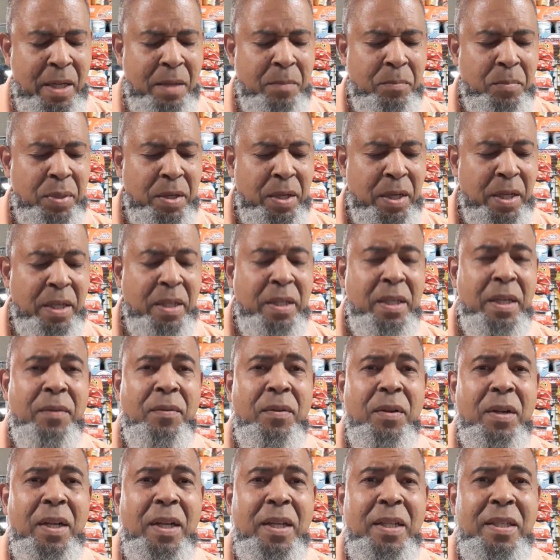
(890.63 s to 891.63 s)
But
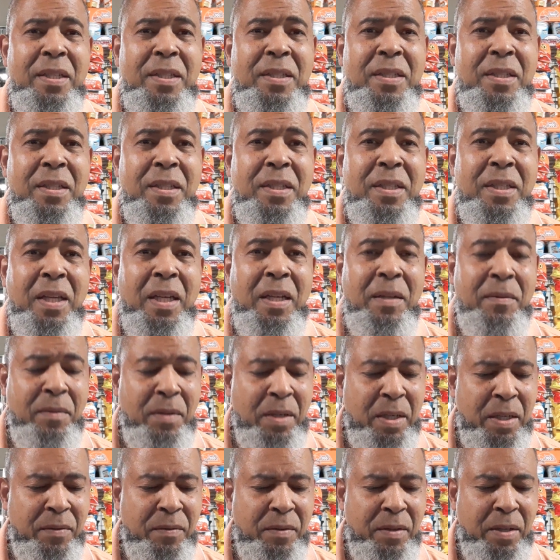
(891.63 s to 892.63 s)
nevertheless, it's the Son of the
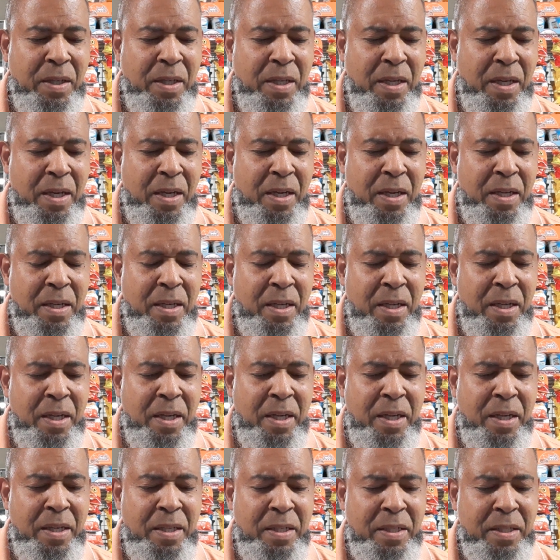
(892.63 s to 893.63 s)
living God.
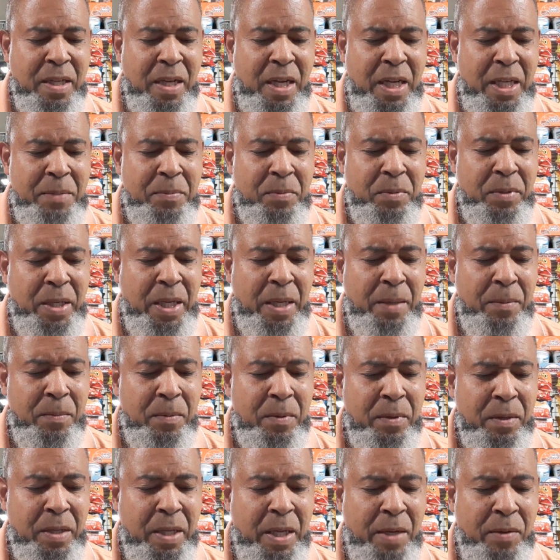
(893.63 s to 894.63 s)
And this gospel
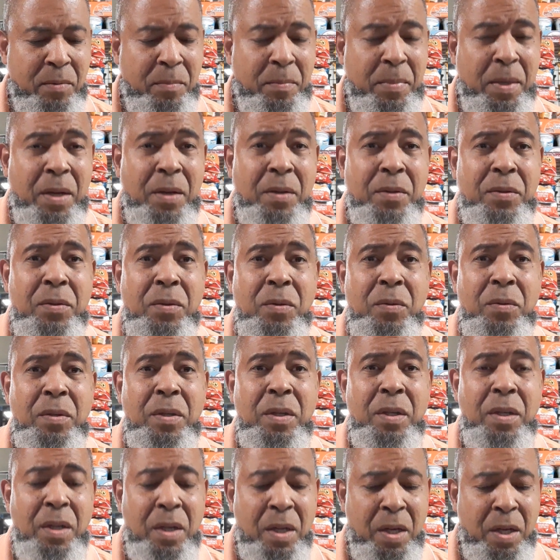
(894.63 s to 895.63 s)
came about
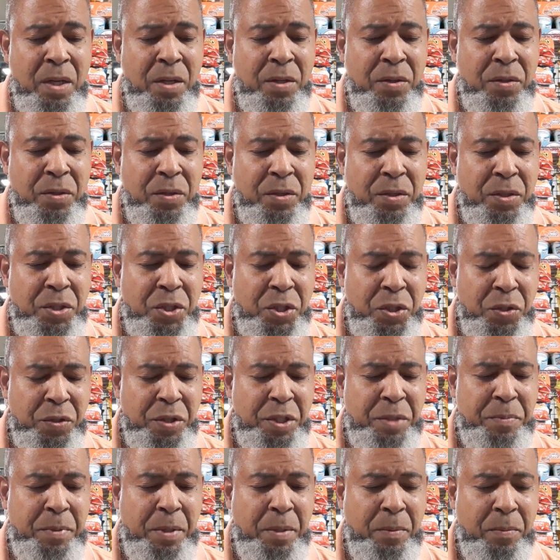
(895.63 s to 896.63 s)
through through the
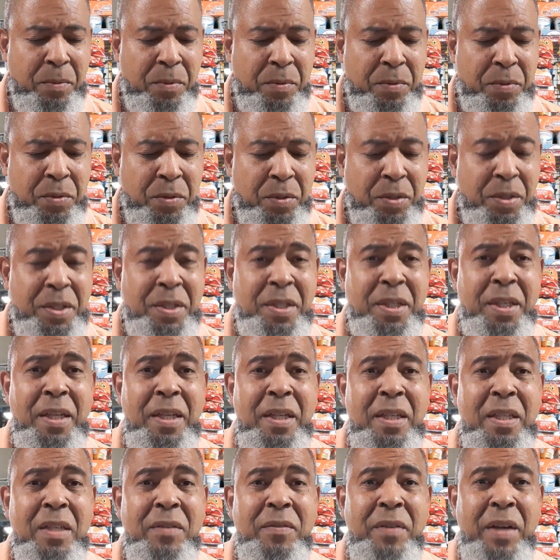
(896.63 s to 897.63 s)
Jewish people, through the
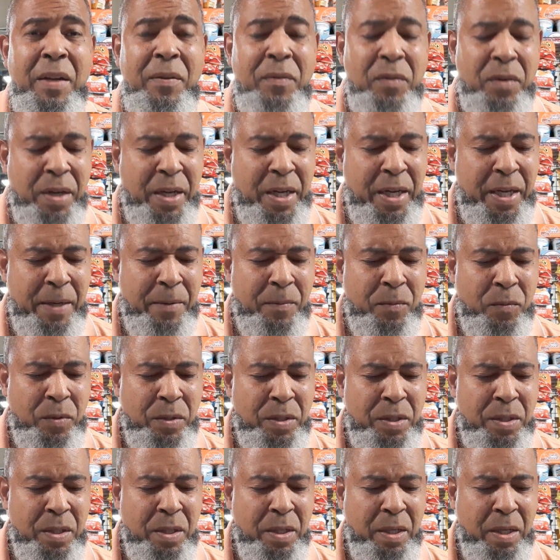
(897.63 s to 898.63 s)
seeds of Abraham,
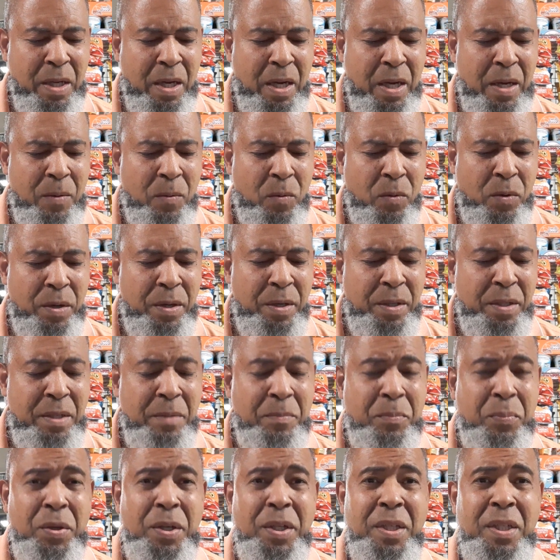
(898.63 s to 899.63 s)
which God wanted to
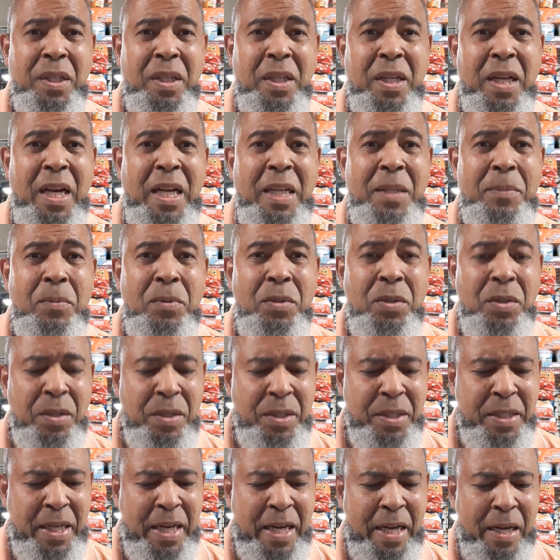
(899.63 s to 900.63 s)
preach the gospel to the
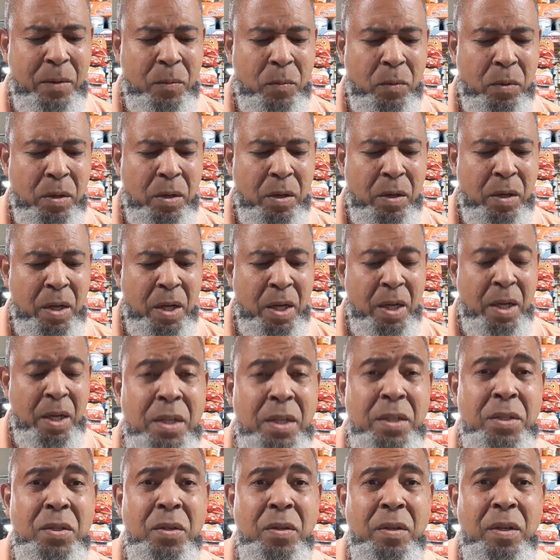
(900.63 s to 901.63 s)
entire world.
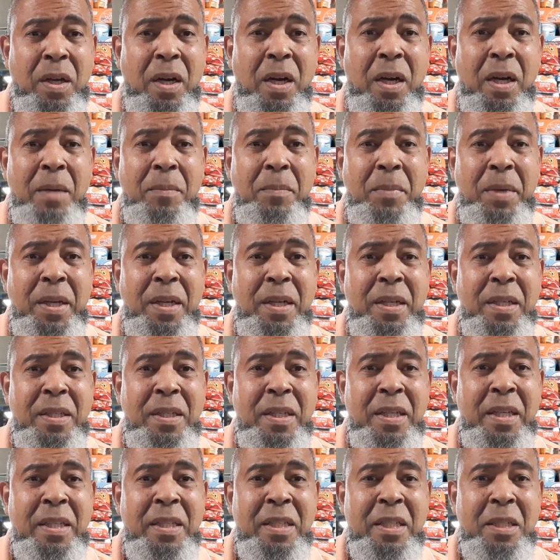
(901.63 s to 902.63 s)
So God made it as
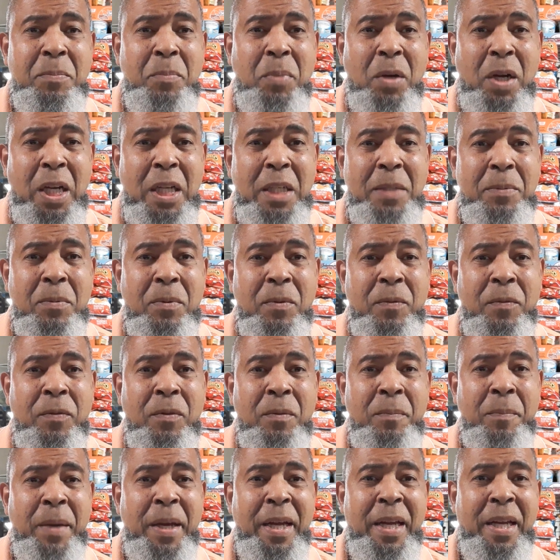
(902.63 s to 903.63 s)
easy as possible
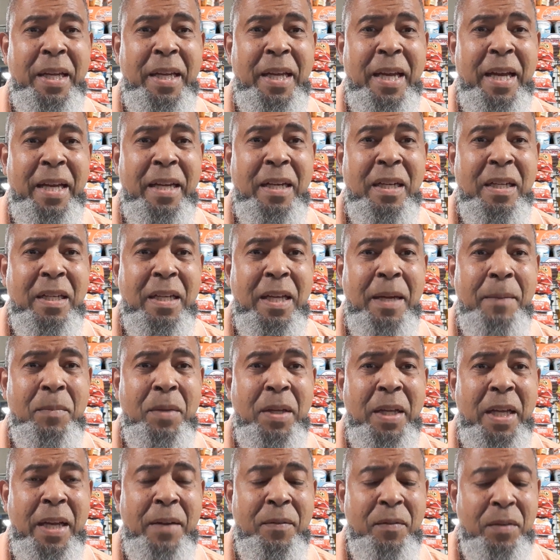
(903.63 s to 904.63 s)
for mankind to come
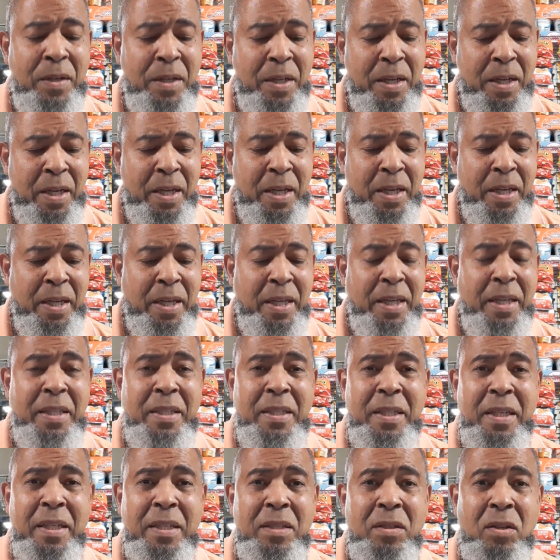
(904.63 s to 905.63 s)
to heaven. He
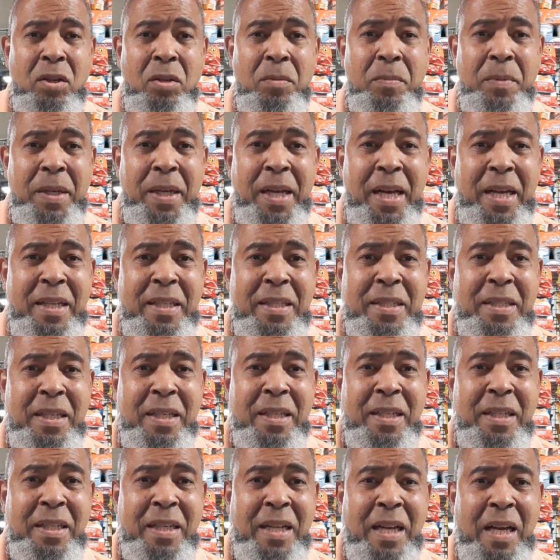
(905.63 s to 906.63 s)
sent his only begotten Son
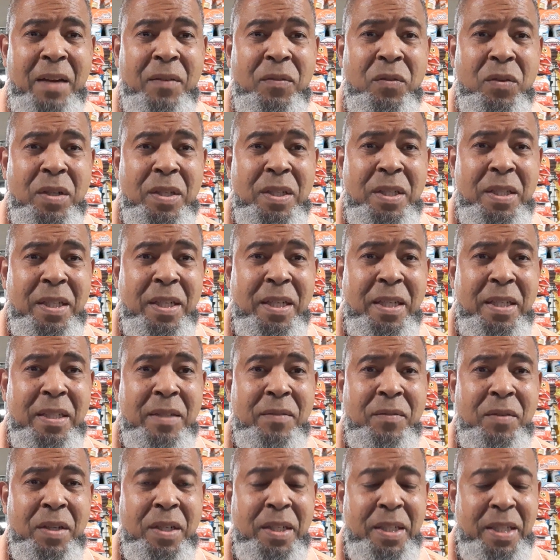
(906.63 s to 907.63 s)
to die for the sins
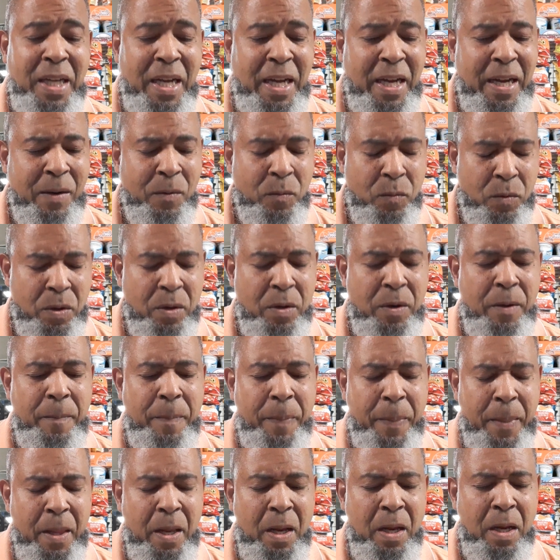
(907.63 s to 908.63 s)
of the entire world.
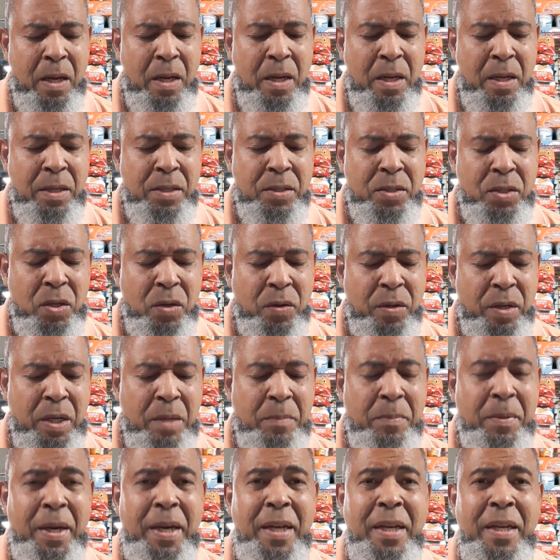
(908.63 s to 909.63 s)
So
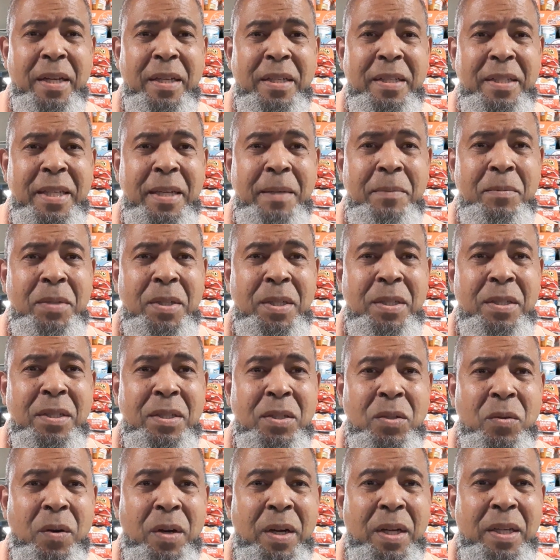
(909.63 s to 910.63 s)
anybody that accepts Jesus
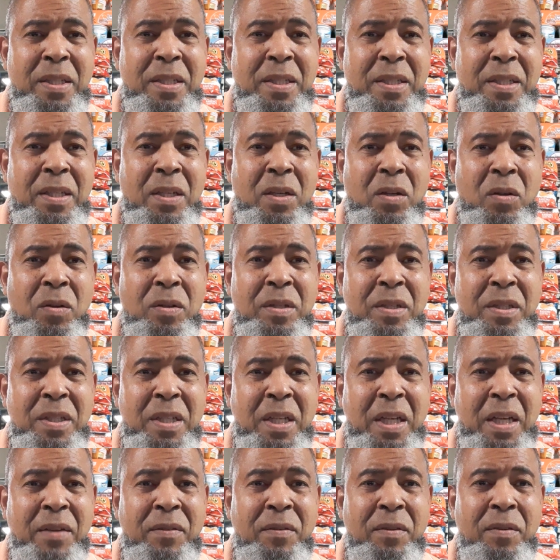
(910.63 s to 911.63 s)
Christ as the Lord and
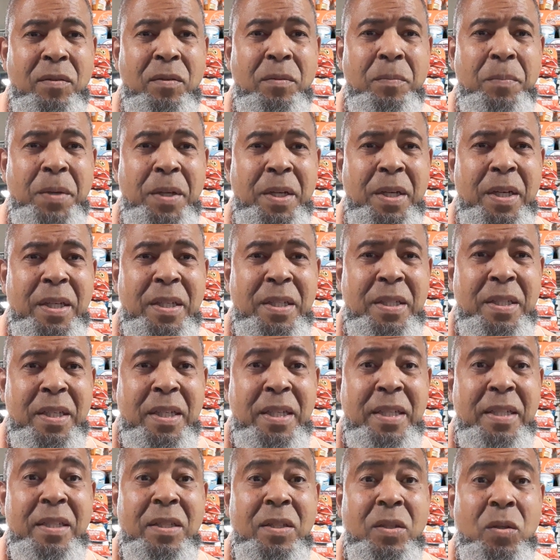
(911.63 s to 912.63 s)
Savior and repent of their
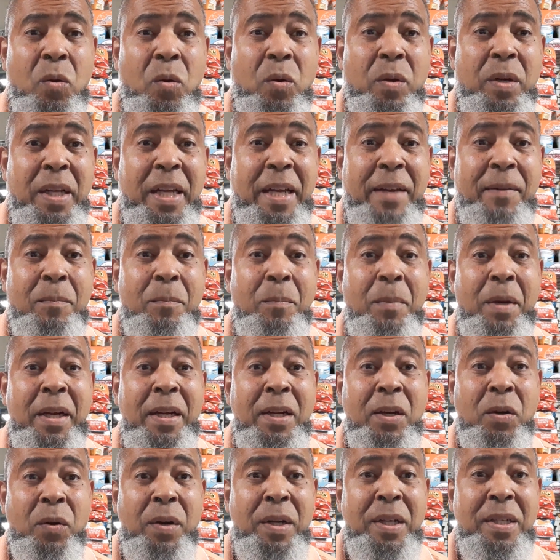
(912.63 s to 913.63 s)
sins is going to heaven by
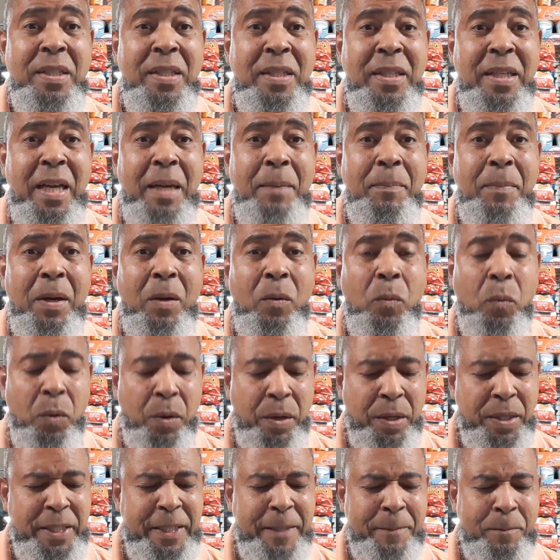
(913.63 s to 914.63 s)
grace and not by
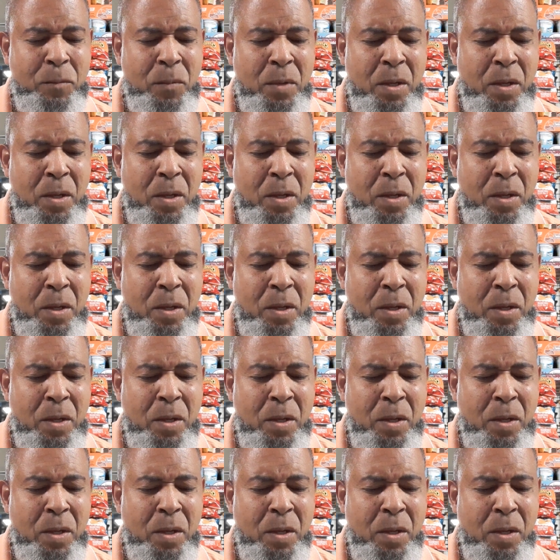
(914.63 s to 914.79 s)
works.